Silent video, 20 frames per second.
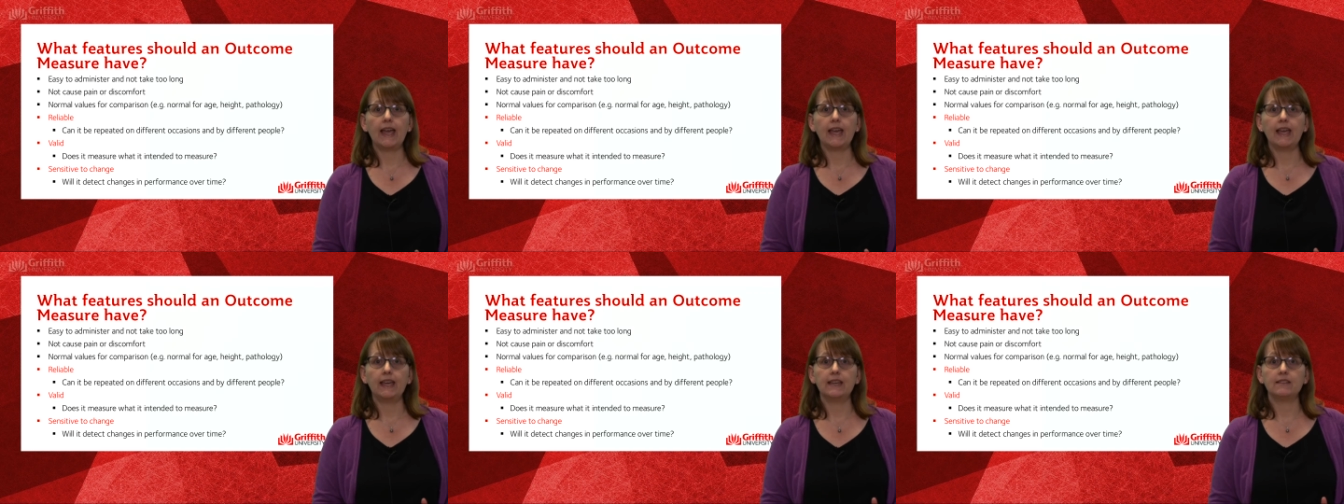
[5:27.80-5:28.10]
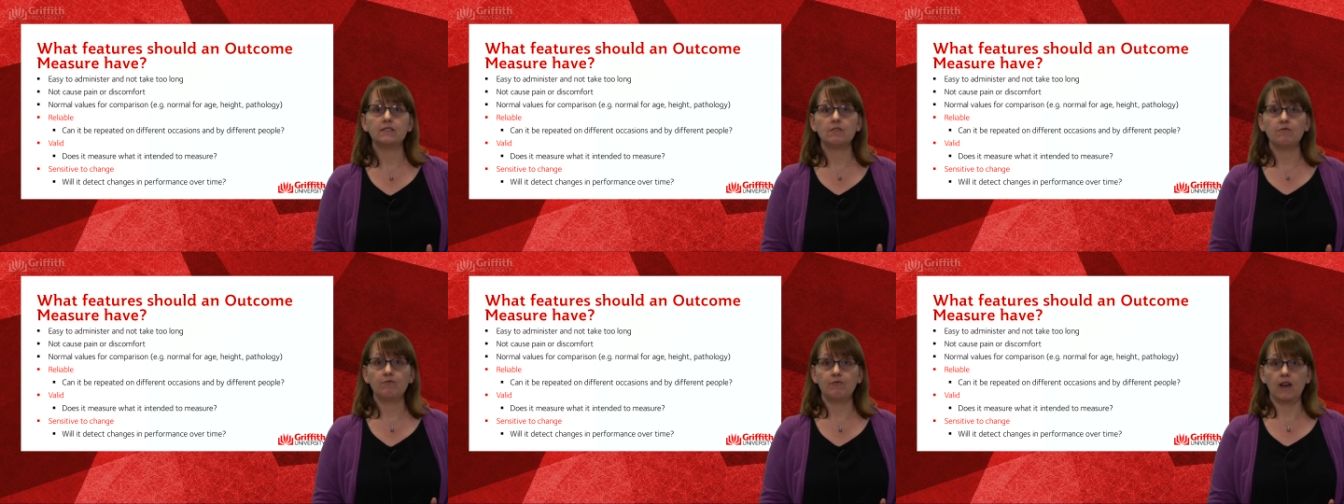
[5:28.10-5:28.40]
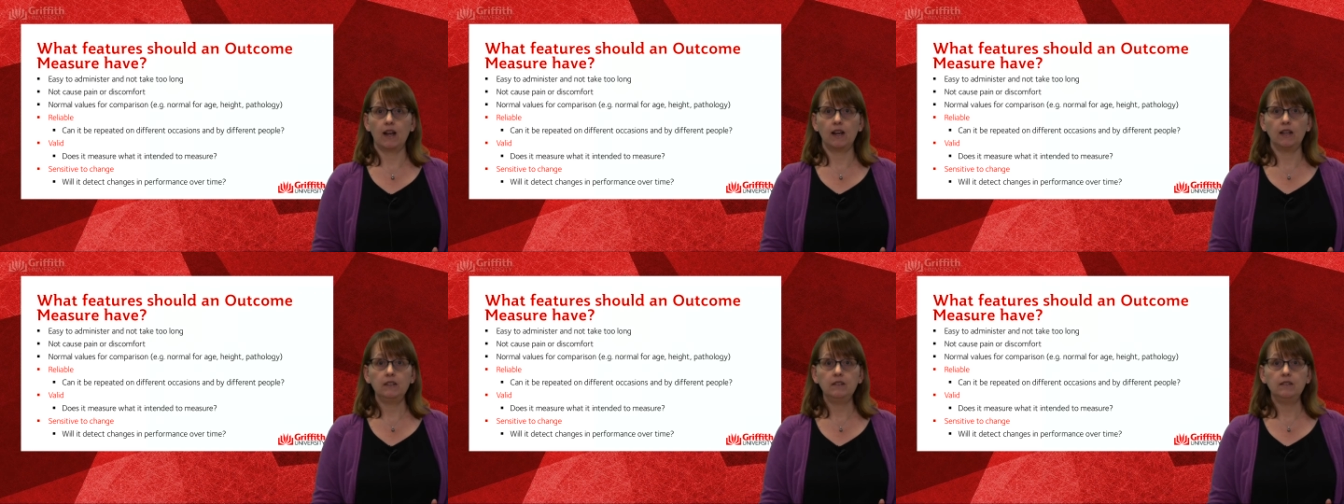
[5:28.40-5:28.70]
Is it
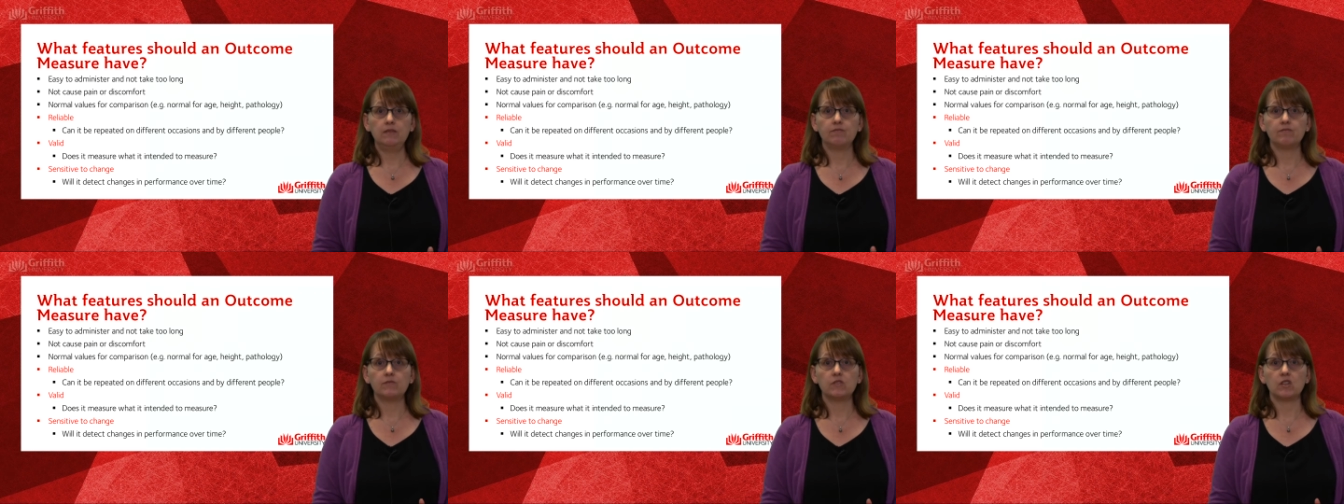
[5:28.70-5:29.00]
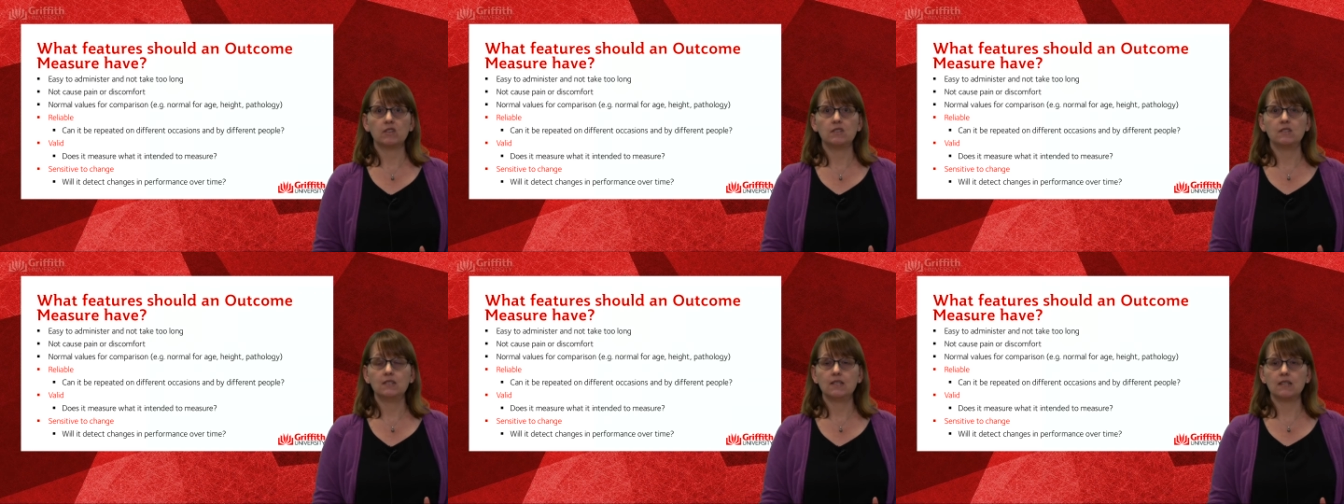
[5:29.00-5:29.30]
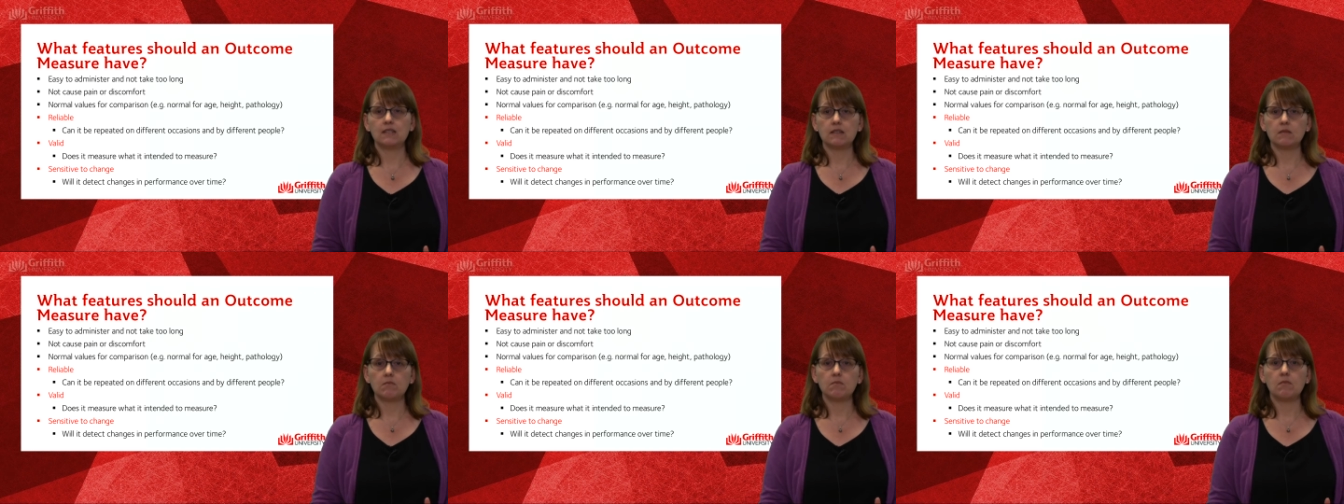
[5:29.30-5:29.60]
valid? So
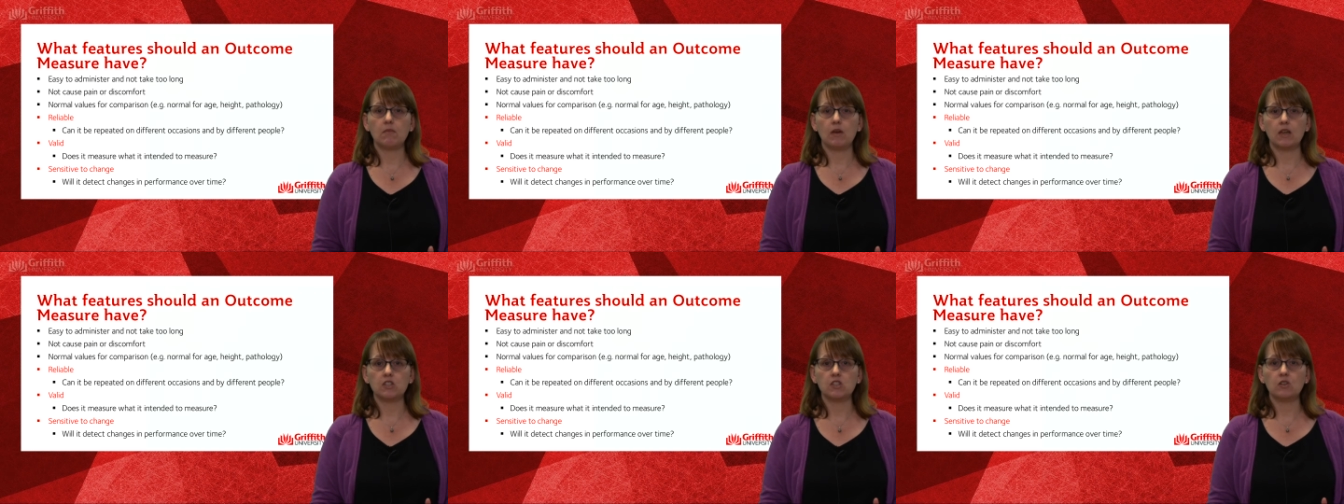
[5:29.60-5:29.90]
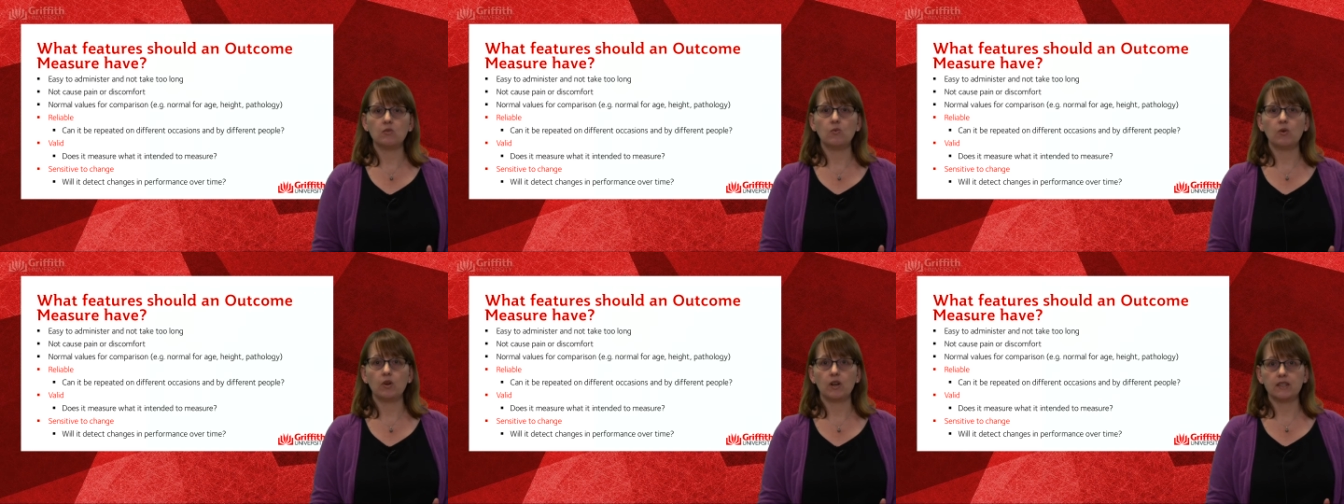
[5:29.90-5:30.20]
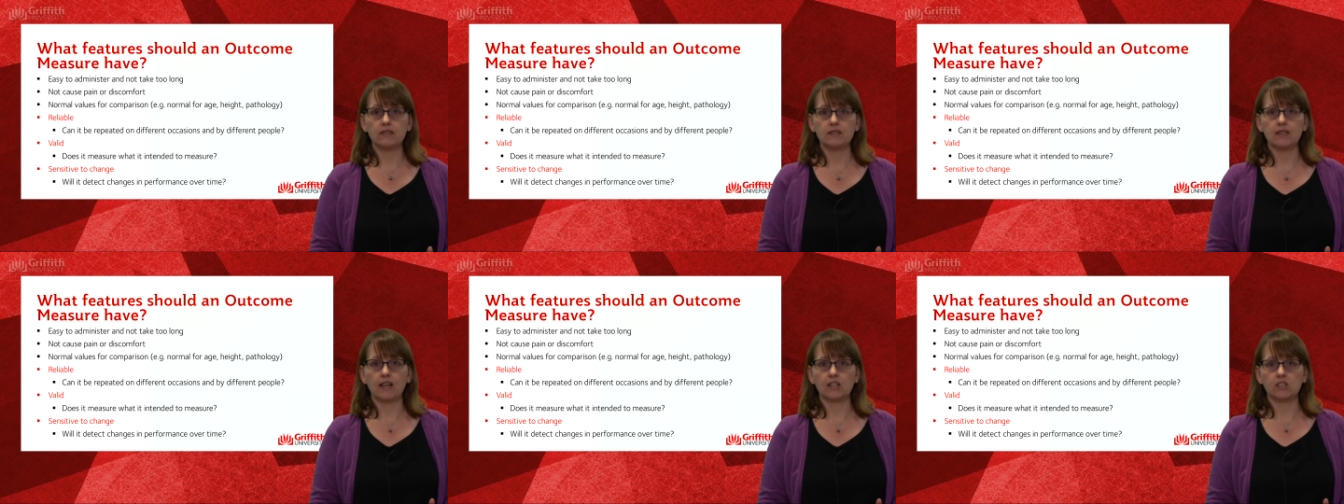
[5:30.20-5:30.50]
does it measure what
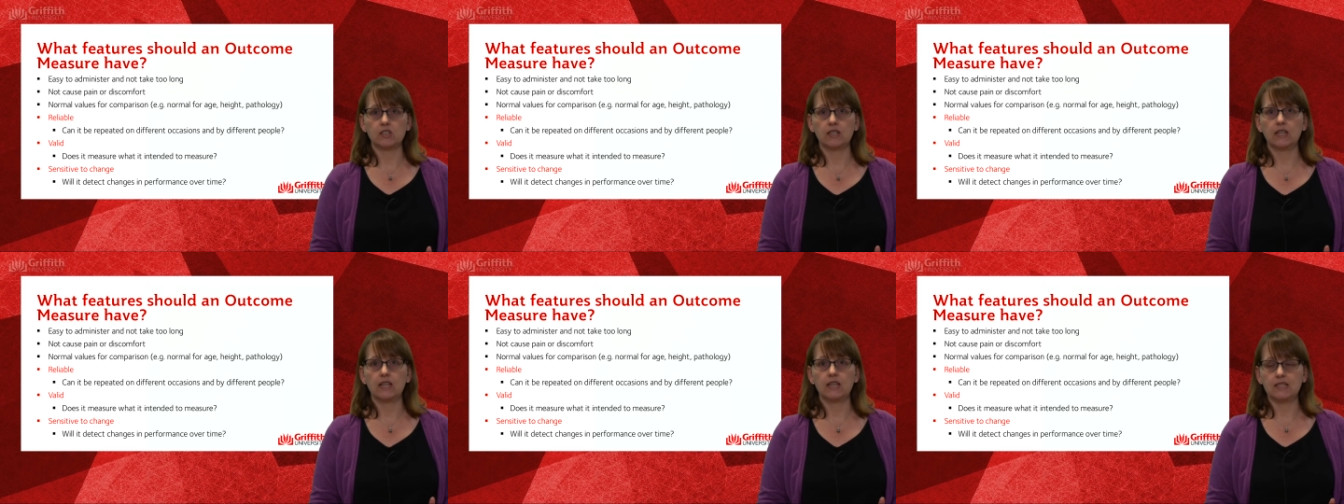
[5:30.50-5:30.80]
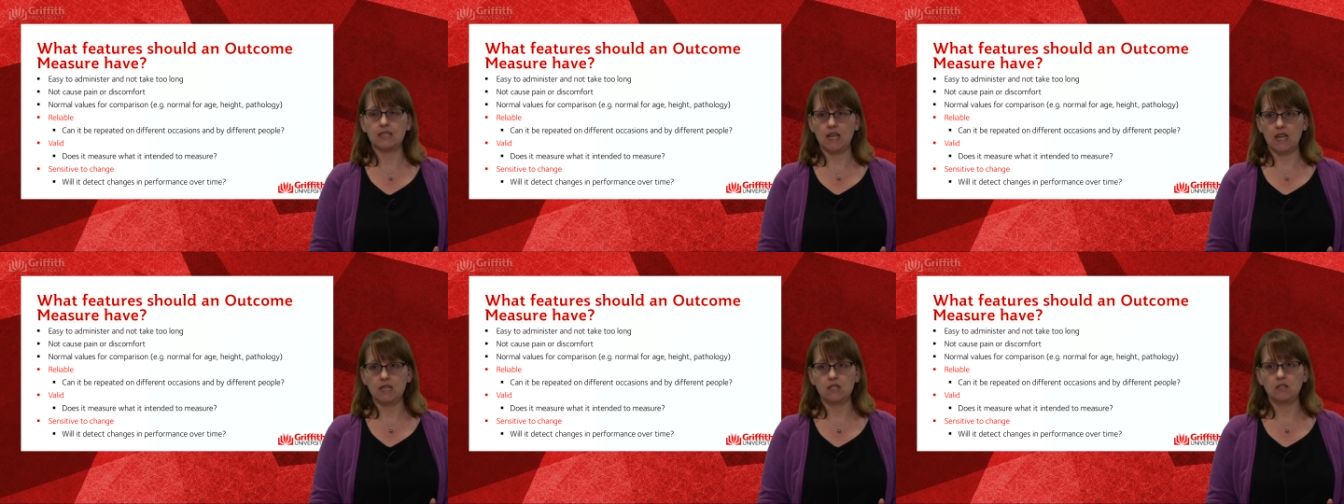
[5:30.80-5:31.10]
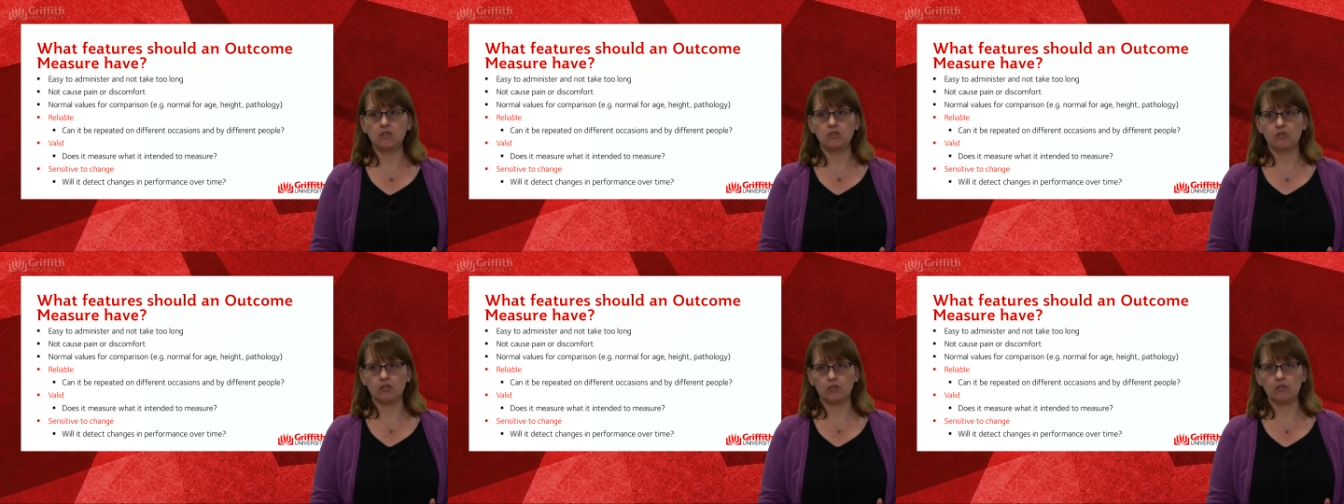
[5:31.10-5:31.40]
it's actually
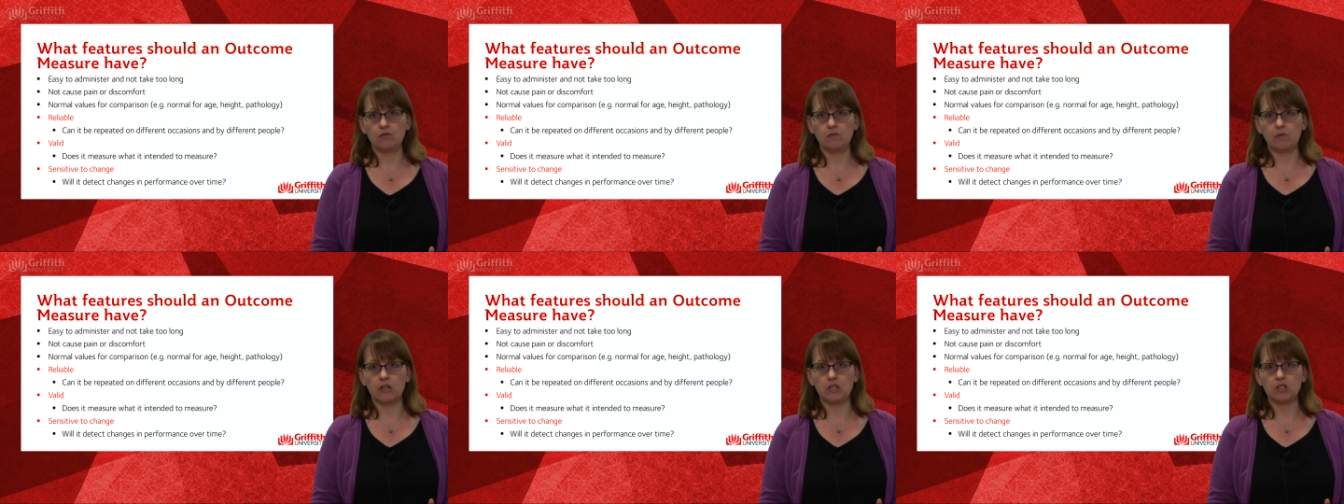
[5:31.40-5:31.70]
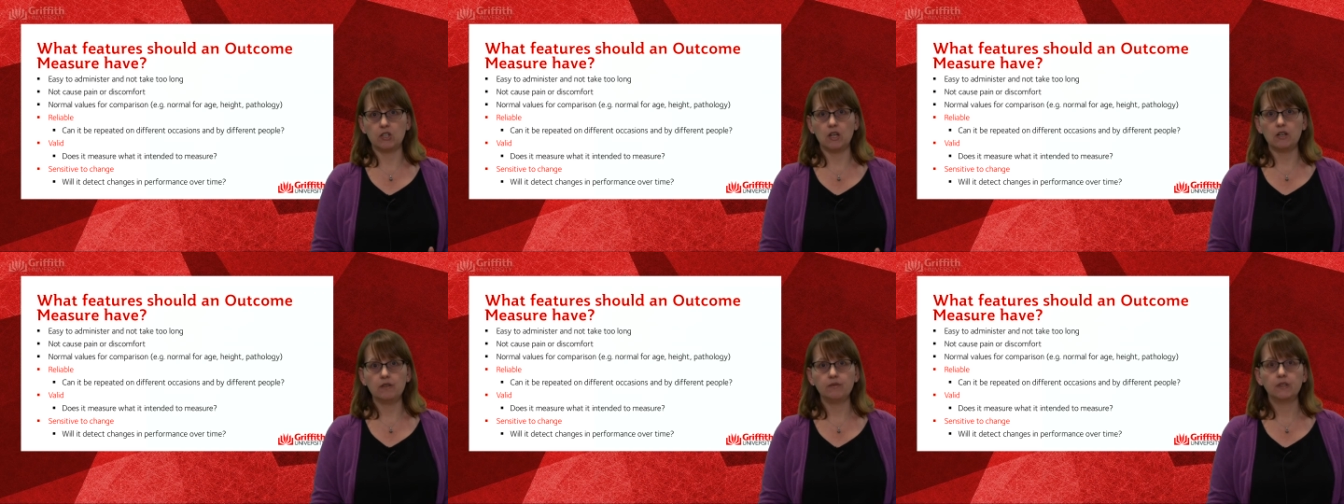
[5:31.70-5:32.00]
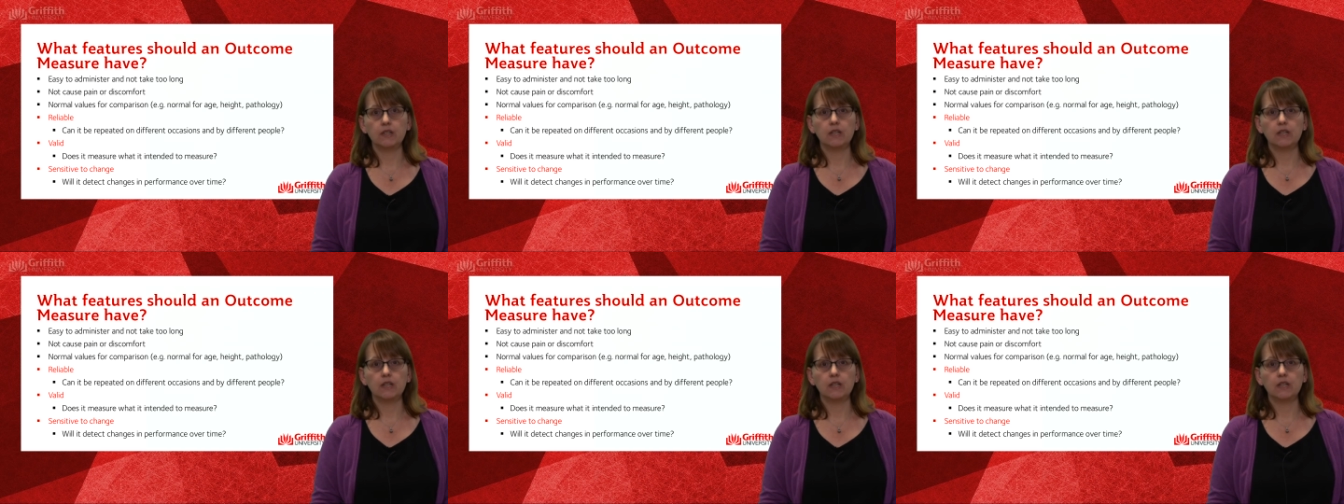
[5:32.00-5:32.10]
intended to measure?